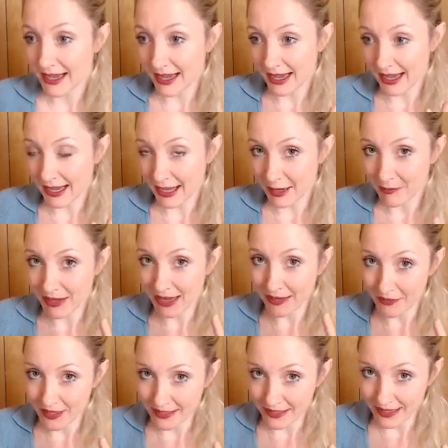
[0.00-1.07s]
And
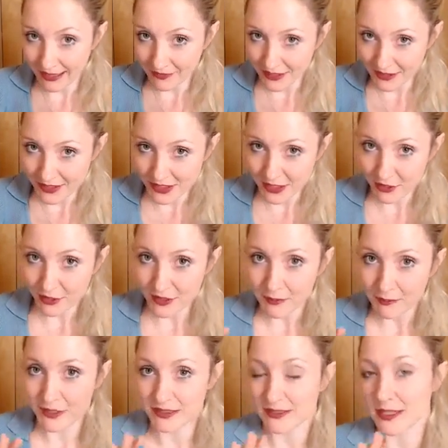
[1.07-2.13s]
then slowly
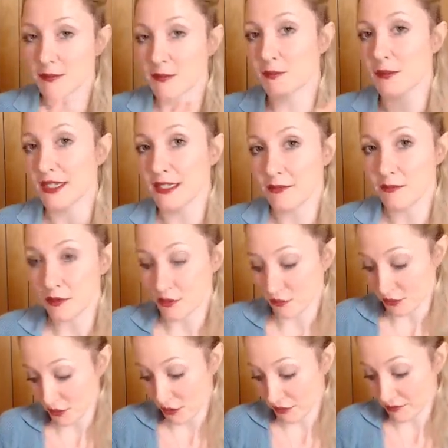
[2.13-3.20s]
picked up speed and moved
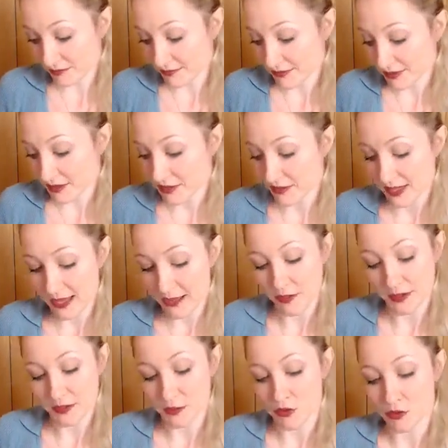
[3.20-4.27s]
on. So
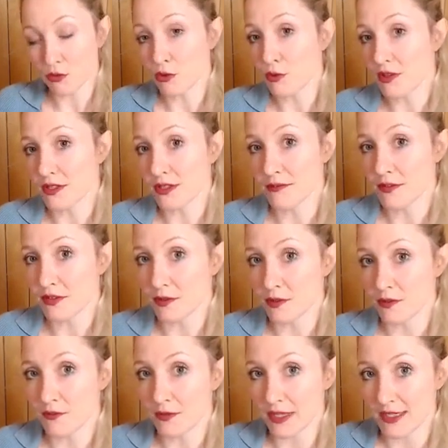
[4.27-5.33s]
this was all within sort
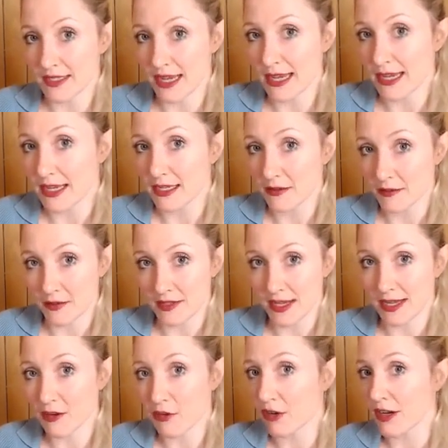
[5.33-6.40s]
of a
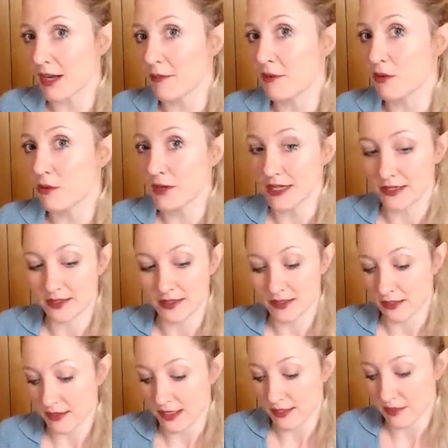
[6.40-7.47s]
day or a couple of weeks.
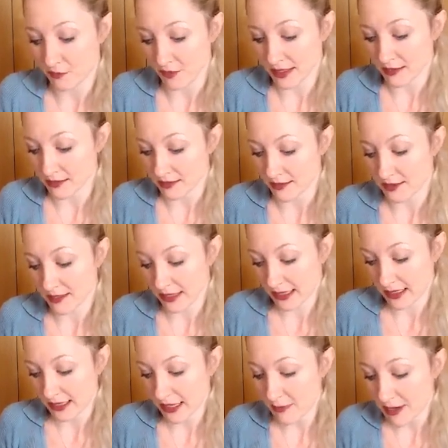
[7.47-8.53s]
These events,
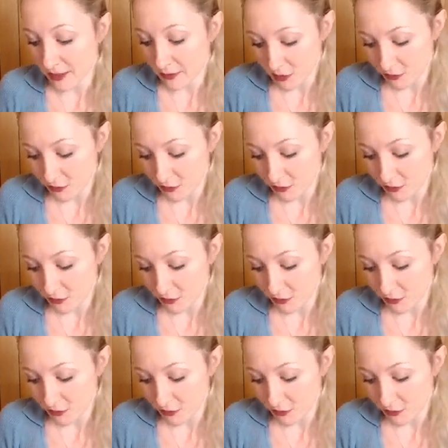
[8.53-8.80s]
emails